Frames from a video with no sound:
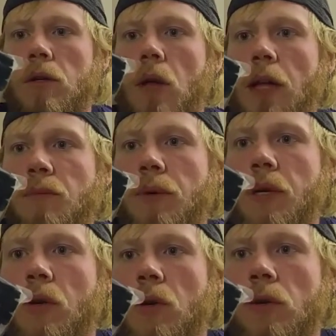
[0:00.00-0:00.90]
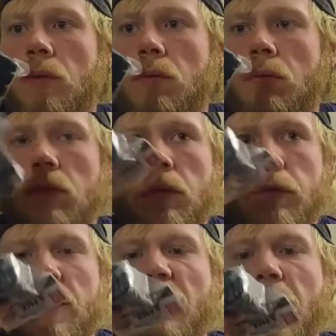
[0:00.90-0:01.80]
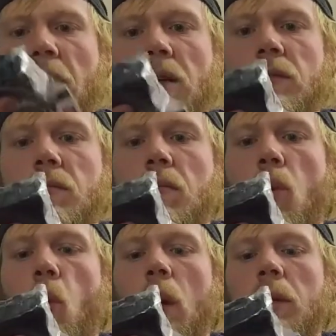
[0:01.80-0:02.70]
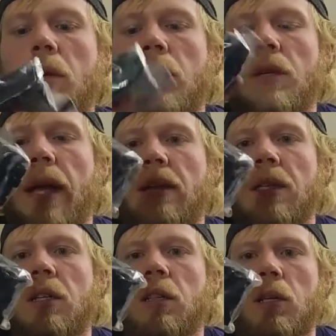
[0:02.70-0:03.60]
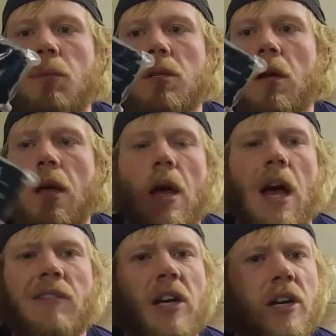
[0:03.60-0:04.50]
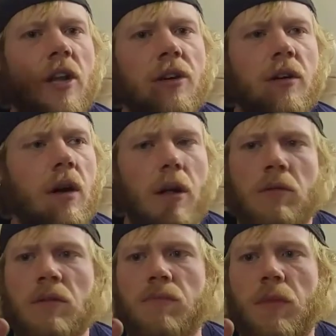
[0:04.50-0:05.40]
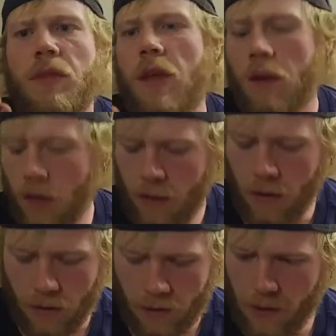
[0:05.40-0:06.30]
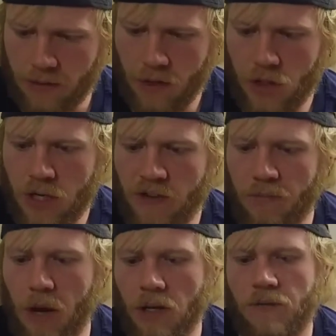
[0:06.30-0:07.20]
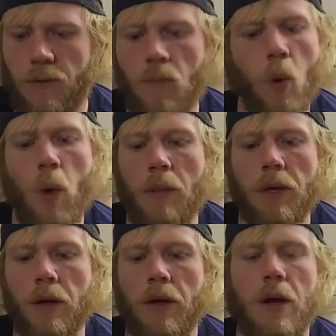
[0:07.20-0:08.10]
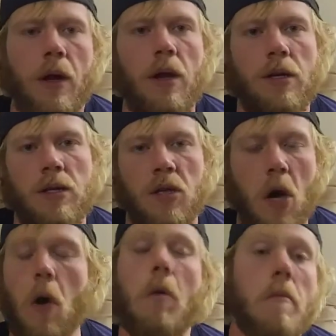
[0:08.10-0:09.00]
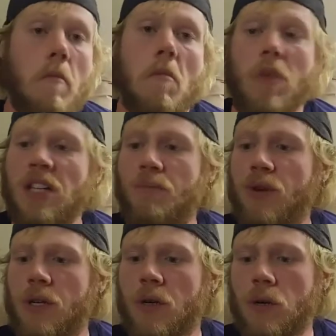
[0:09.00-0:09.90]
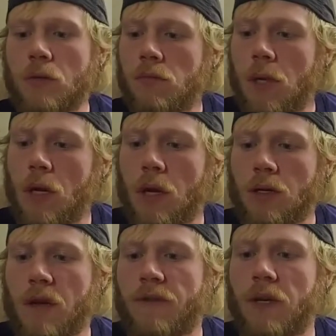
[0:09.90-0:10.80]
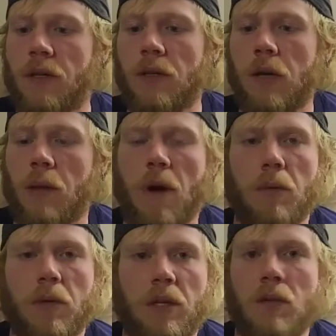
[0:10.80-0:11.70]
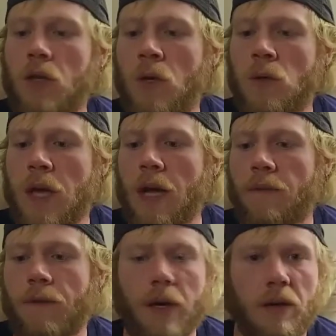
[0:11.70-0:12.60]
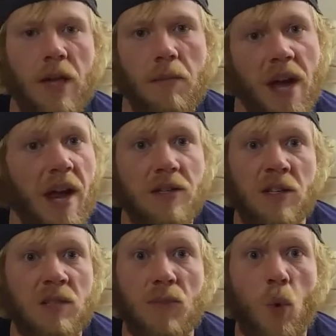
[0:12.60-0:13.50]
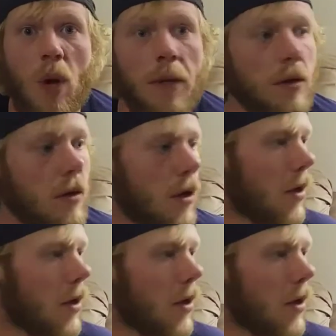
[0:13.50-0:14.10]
So that's pretty cool. 5-pack of mole webbing connecting clips. I've got another thing in the SHTF box for mole webbing, so that's pretty cool. Definitely, I'll probably use that if I get my hands on some mole webbing.